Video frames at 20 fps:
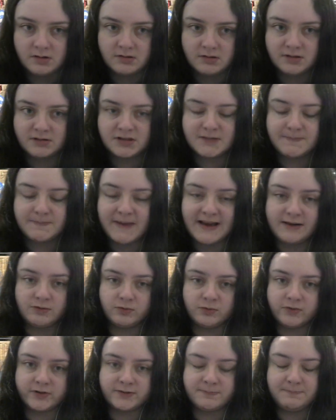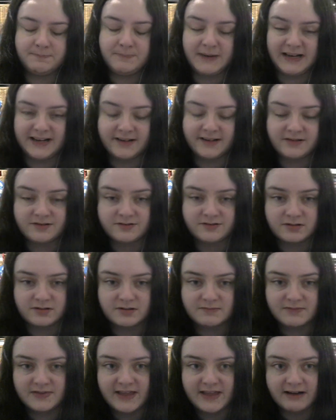they'll spend all those billions on
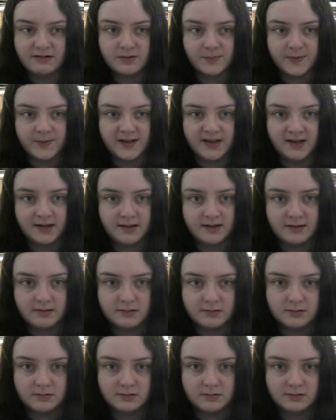therapy.